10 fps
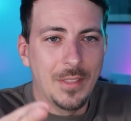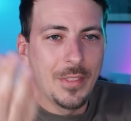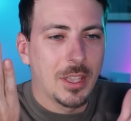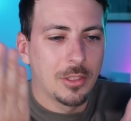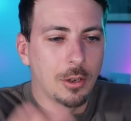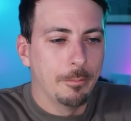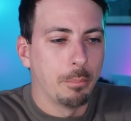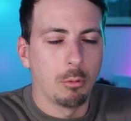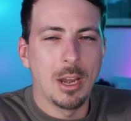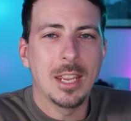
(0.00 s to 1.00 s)
And then like their
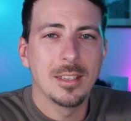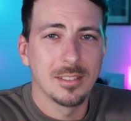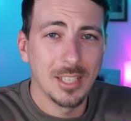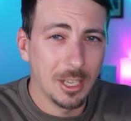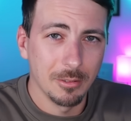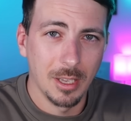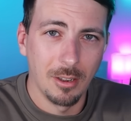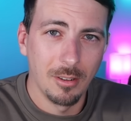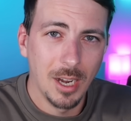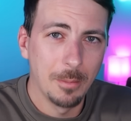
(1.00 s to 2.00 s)
brain is down
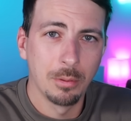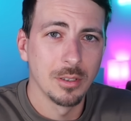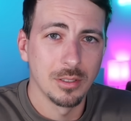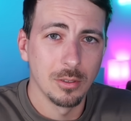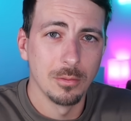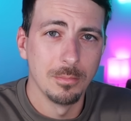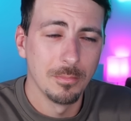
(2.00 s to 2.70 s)
there, I presume,